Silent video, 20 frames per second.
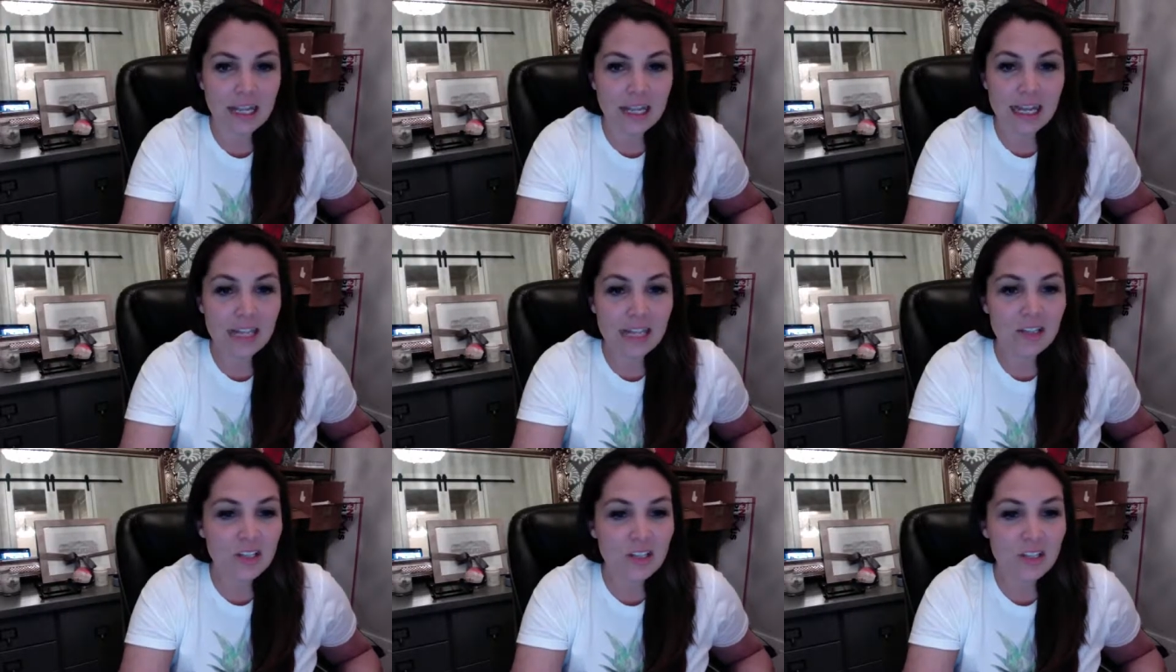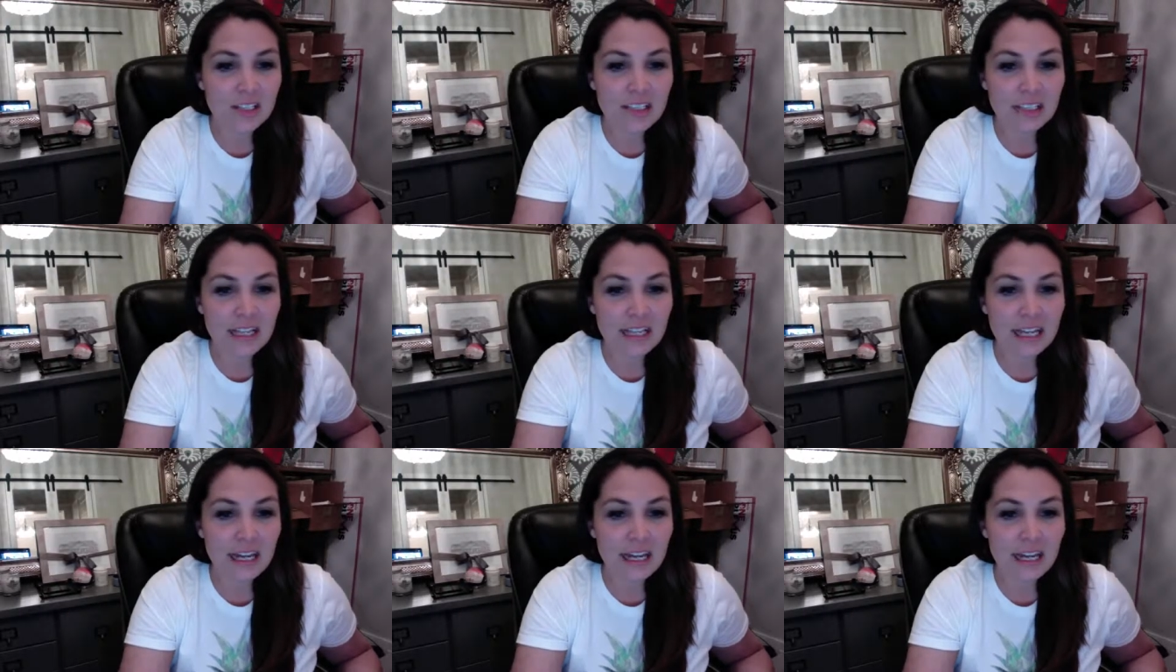
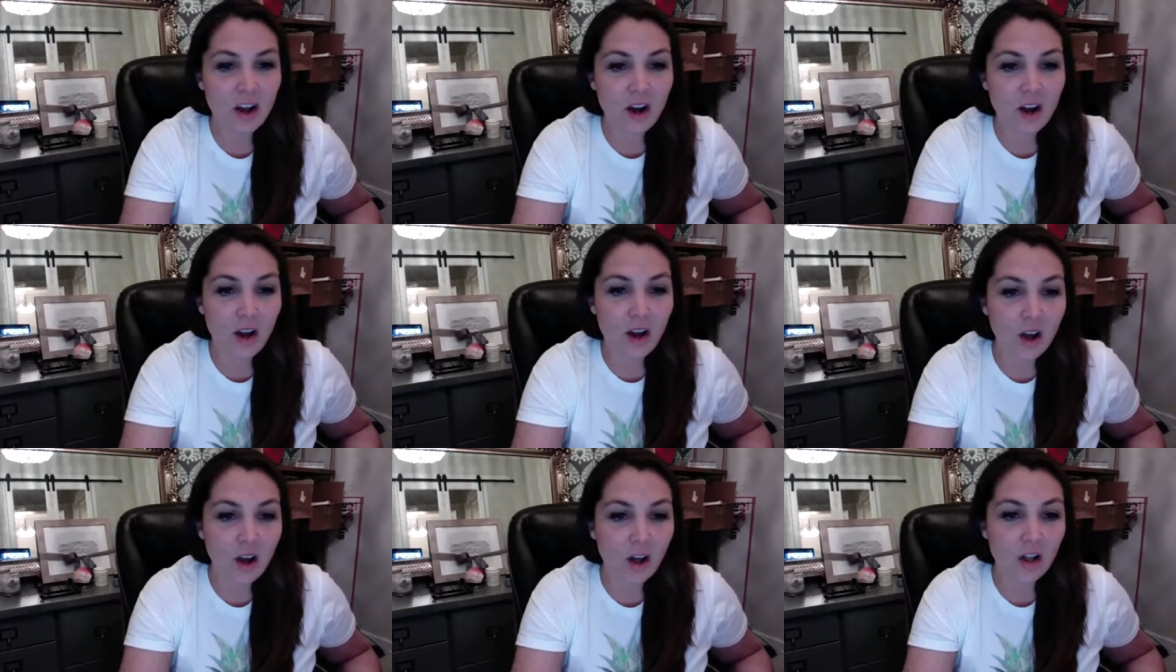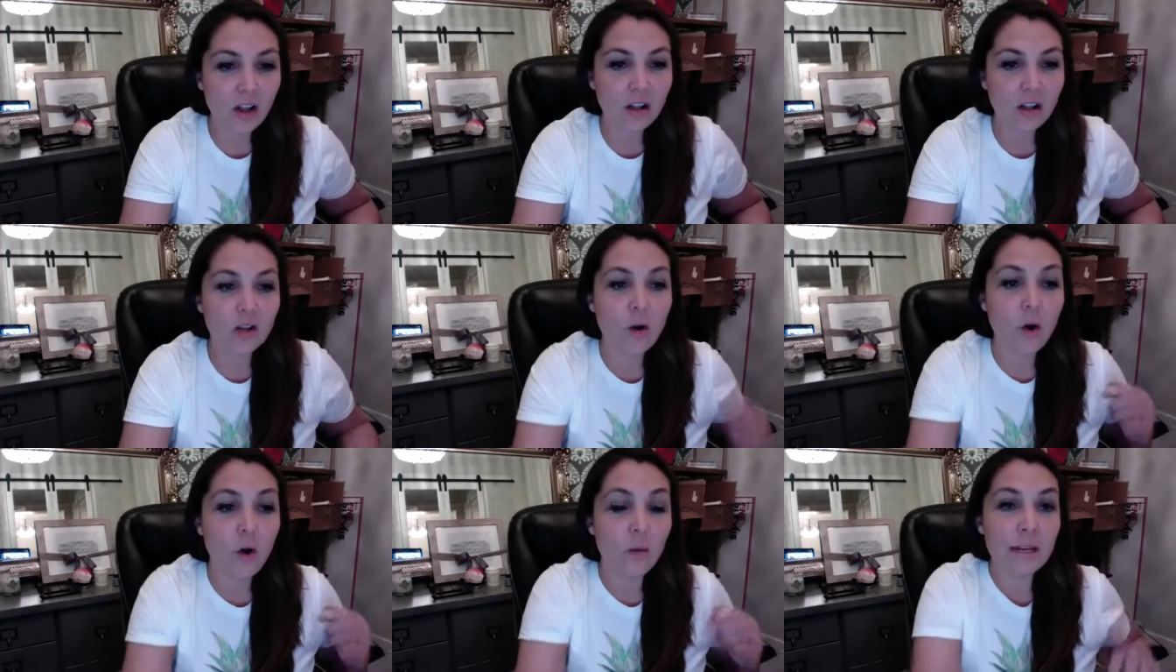It all
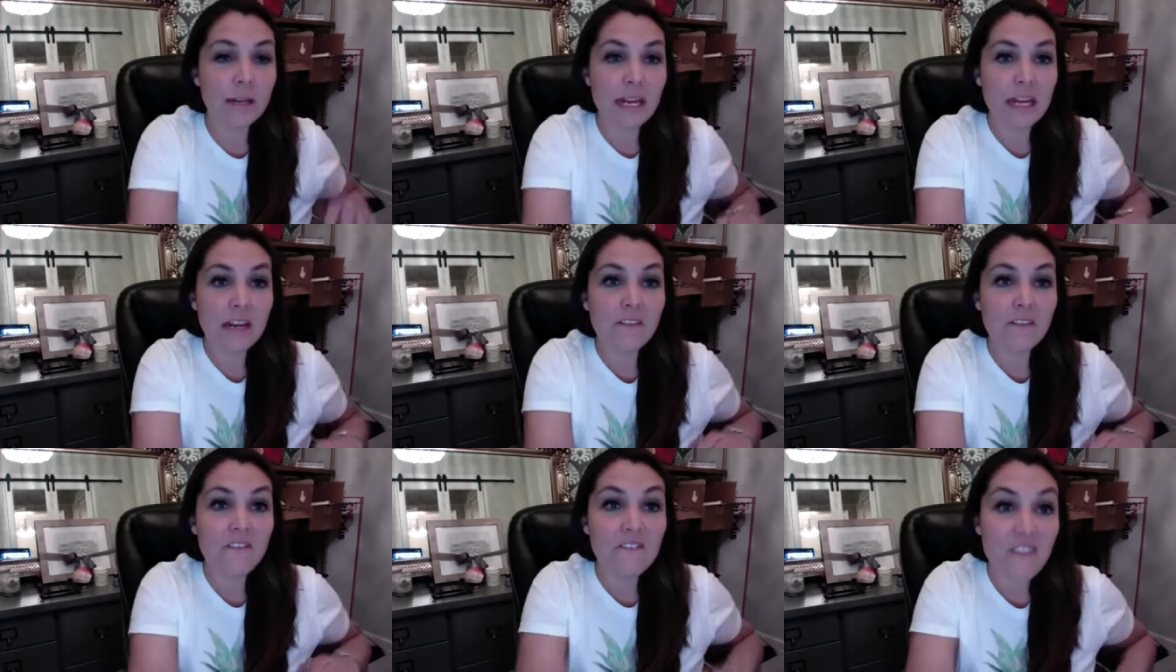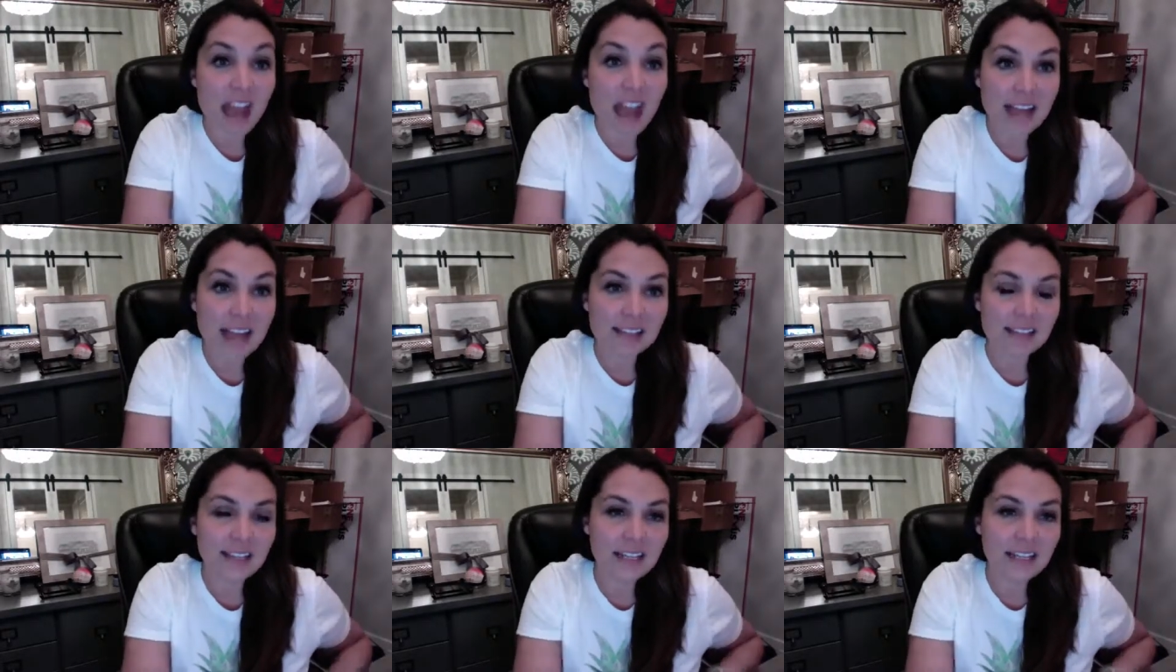culminated fast.